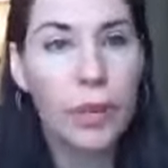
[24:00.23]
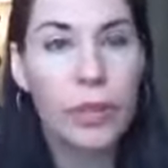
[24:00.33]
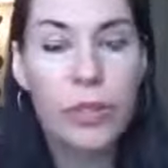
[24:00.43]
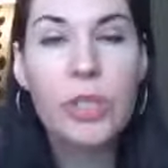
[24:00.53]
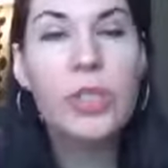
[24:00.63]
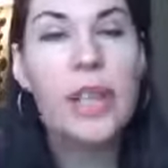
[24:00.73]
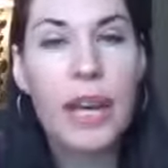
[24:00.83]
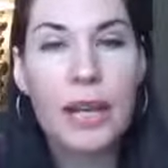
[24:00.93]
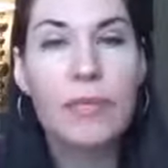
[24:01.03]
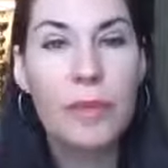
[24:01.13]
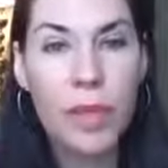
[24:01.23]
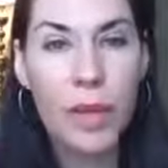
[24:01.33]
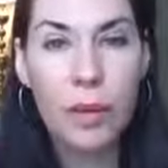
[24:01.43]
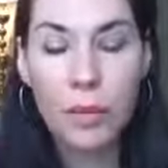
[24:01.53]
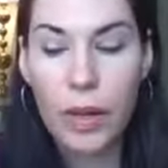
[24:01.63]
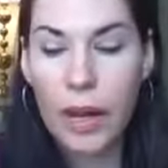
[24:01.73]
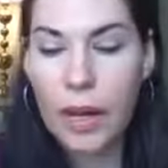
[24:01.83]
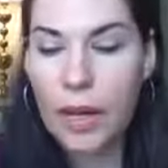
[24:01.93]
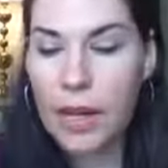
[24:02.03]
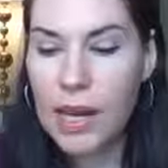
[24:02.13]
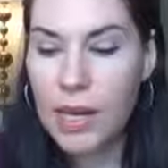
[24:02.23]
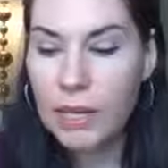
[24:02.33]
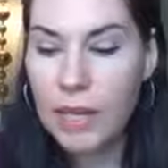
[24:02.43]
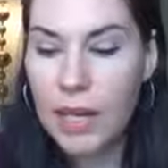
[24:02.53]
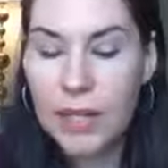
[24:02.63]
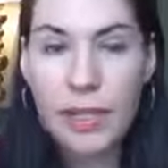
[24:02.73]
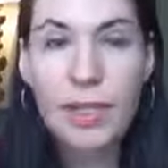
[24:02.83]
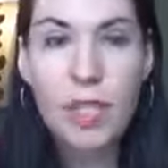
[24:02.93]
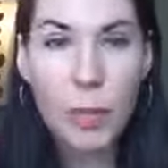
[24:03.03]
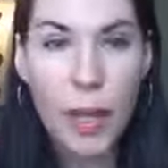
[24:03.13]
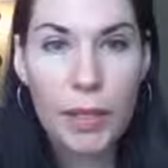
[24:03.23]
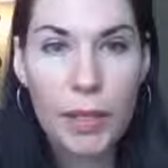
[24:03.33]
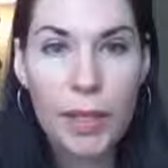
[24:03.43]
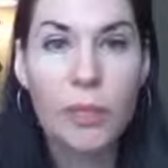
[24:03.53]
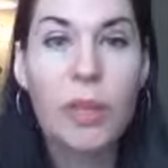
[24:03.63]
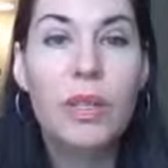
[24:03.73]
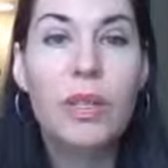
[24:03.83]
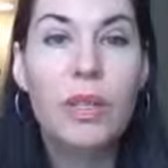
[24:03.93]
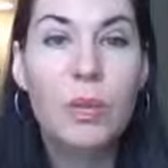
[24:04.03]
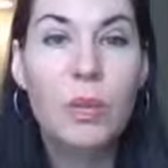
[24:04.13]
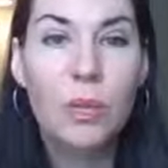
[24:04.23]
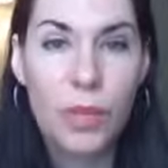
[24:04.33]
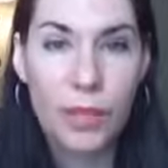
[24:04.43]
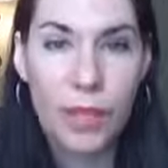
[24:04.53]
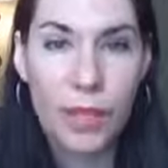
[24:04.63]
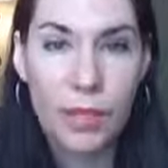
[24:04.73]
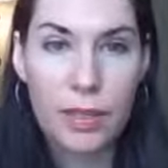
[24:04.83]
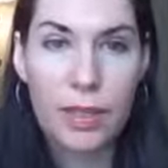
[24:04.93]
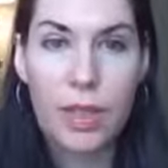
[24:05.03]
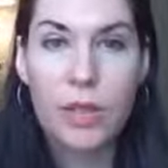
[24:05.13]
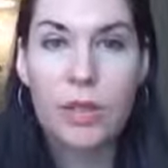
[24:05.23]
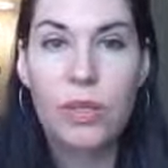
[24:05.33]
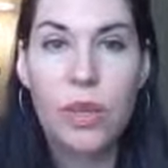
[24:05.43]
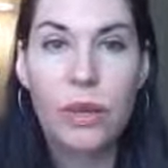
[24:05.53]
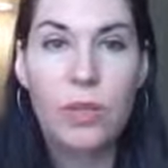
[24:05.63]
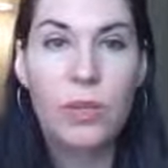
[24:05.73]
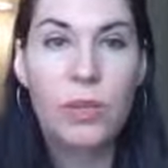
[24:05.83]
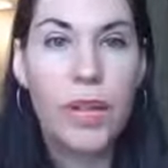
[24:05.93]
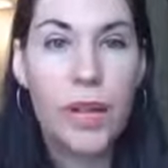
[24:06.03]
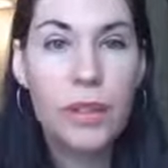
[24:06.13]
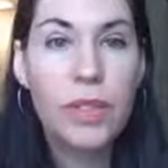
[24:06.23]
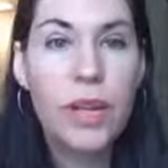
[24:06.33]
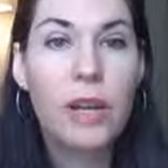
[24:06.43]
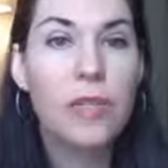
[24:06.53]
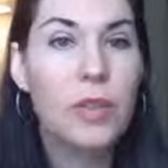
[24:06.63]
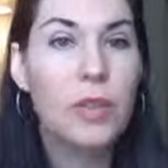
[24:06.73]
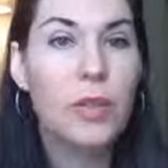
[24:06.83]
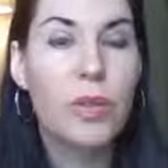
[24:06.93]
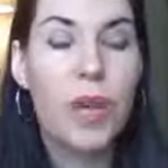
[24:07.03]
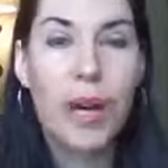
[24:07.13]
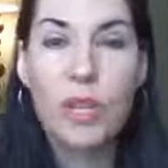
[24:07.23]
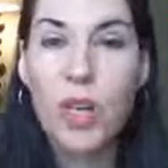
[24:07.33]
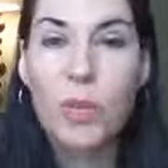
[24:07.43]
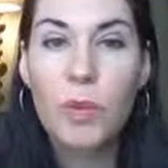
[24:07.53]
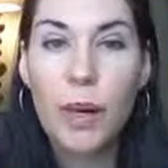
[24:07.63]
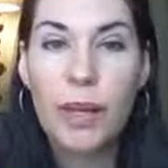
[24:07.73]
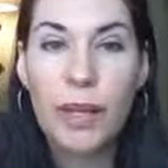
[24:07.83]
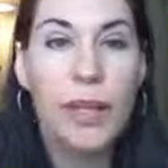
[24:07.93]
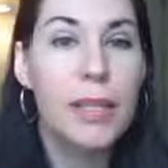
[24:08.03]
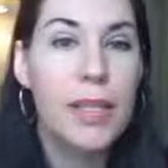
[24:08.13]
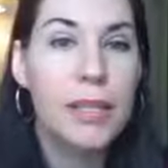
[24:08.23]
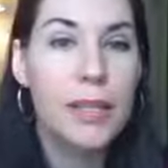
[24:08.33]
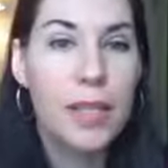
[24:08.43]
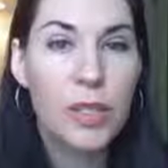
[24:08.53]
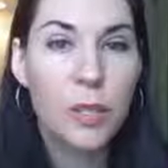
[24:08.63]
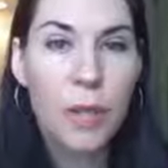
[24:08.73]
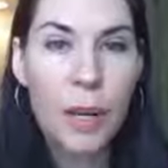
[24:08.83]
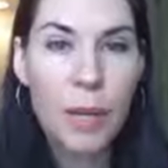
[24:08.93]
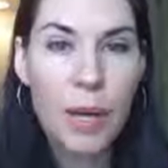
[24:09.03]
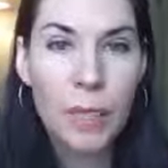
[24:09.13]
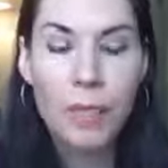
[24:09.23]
You just have to go. It's an expense, but it is worth it. So get yourself to the October market because that's the next one coming up.